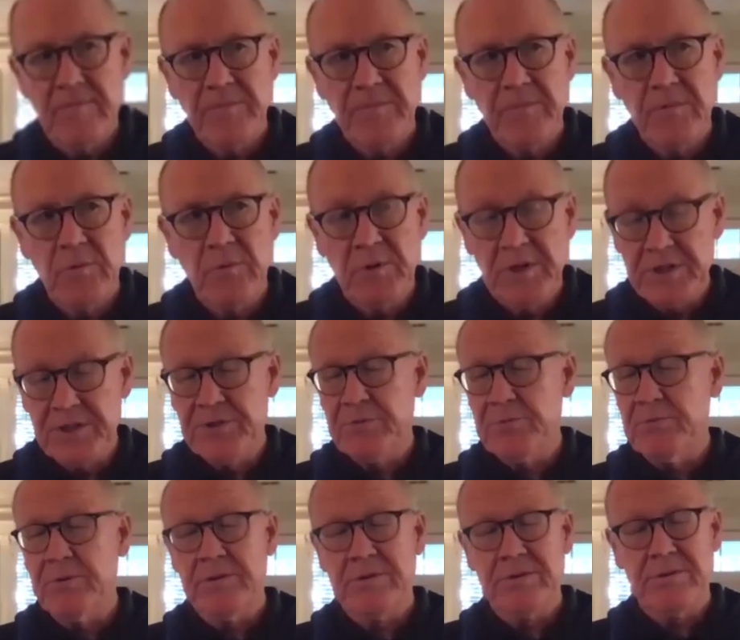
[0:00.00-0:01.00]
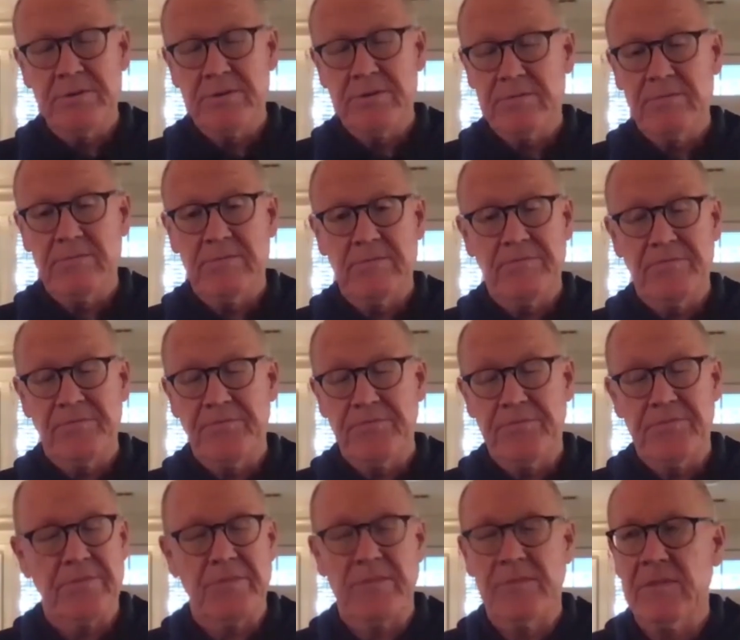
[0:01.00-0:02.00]
which was,
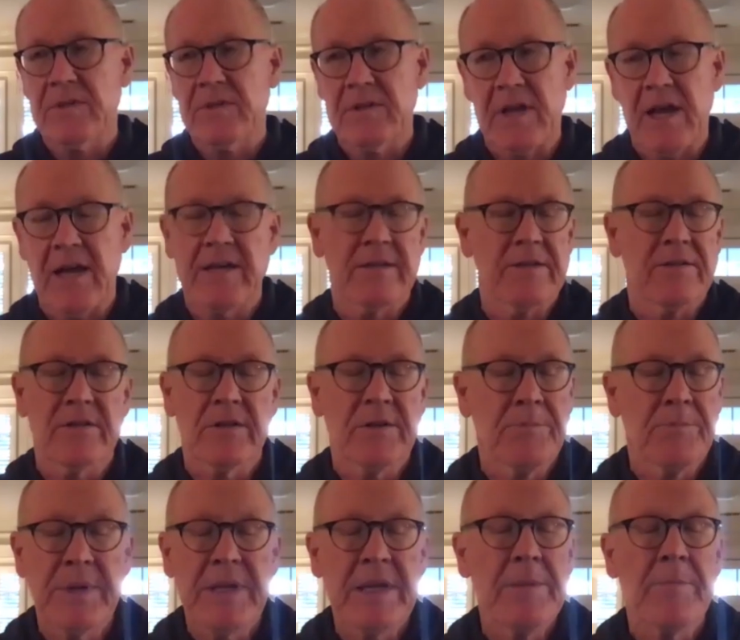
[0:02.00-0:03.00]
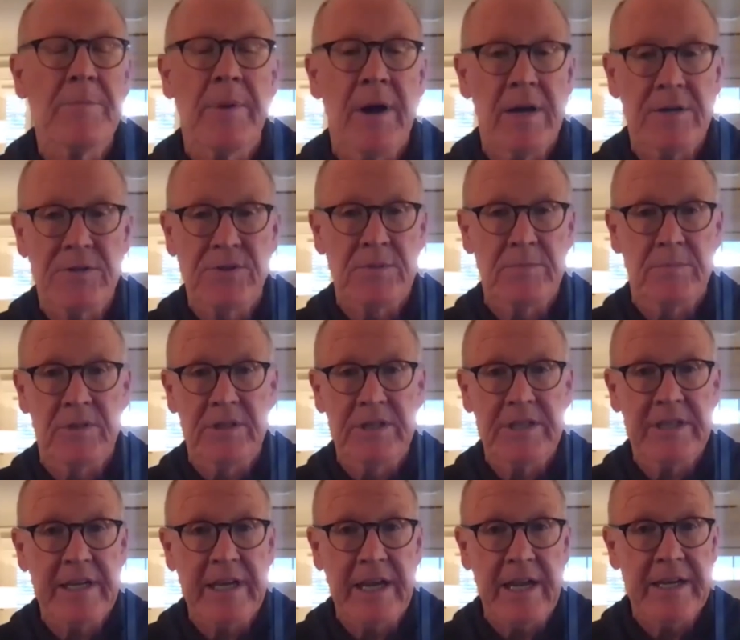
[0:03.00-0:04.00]
I don't know, it'd be impossible
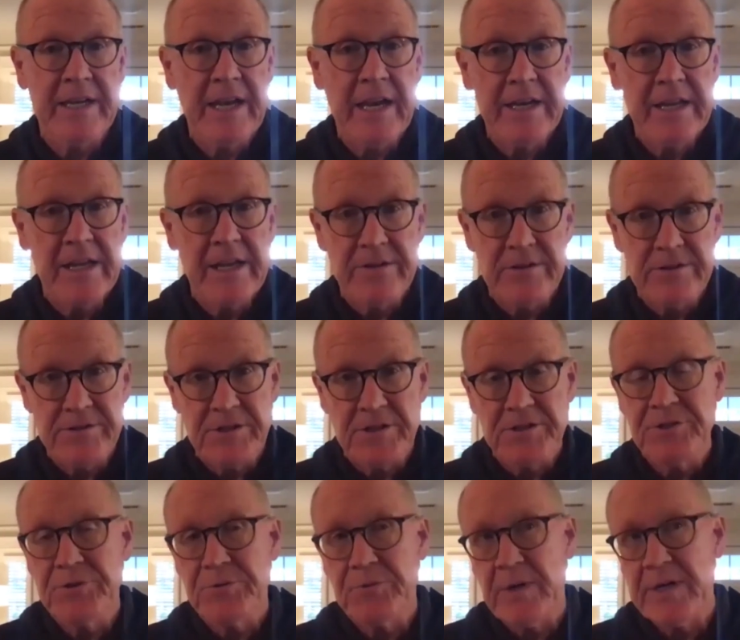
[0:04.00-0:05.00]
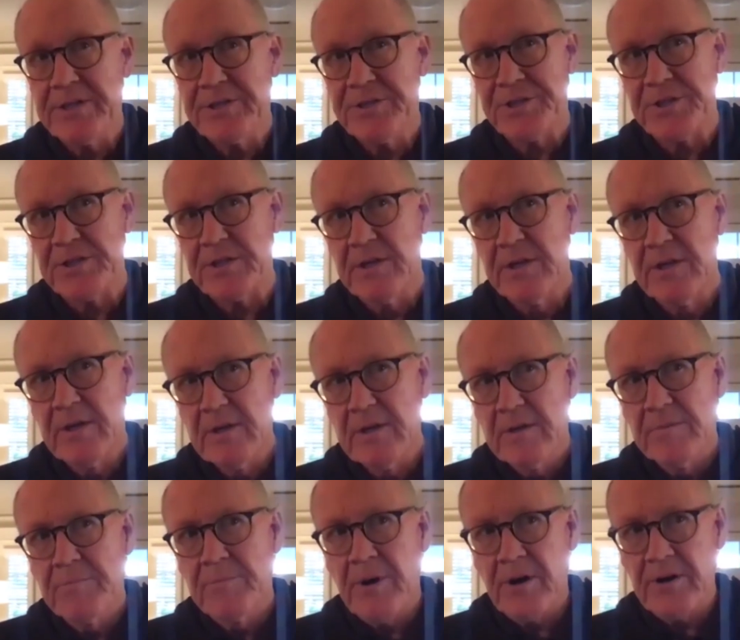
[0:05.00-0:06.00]
in any other situation.
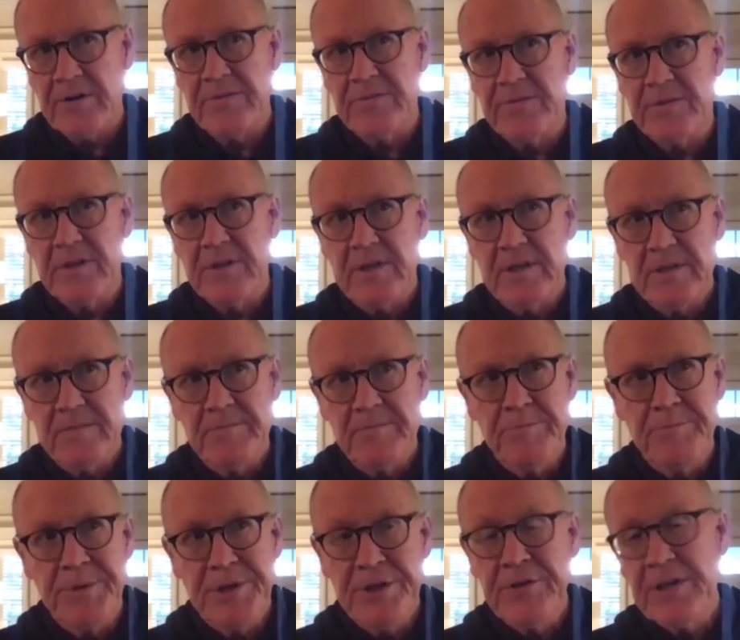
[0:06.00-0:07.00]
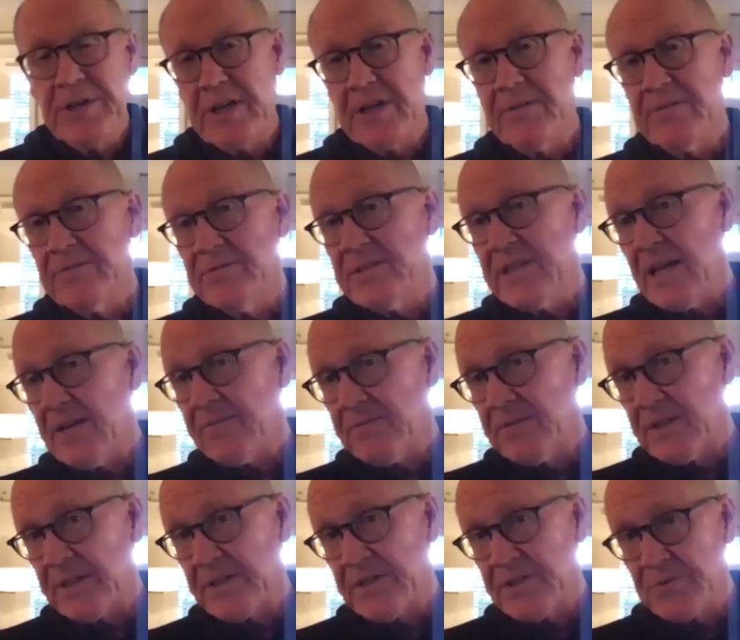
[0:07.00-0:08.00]
Part of the beauty of
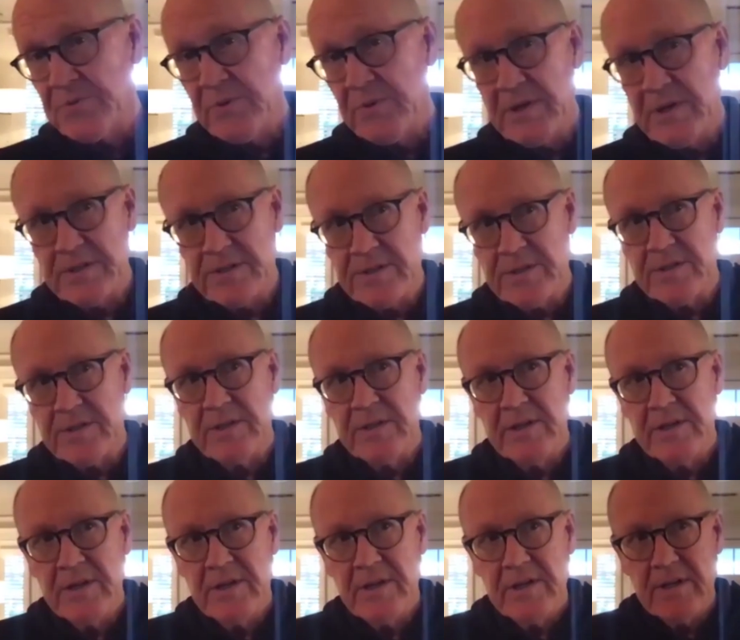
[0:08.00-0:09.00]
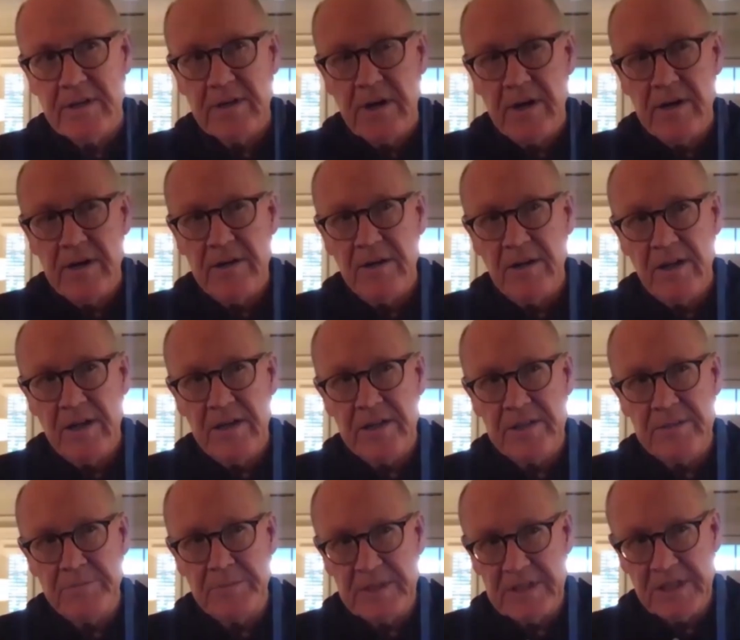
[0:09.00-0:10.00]
Netflix was,
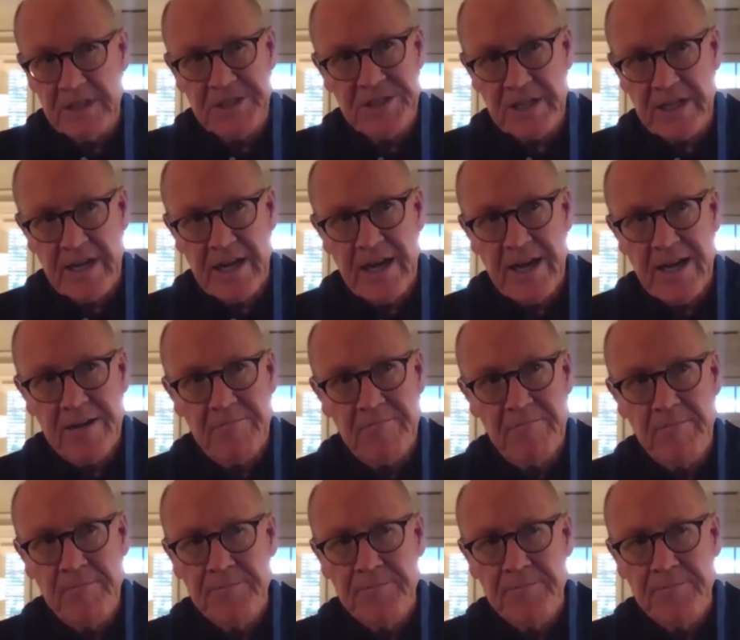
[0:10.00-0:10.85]
as Melissa Cobb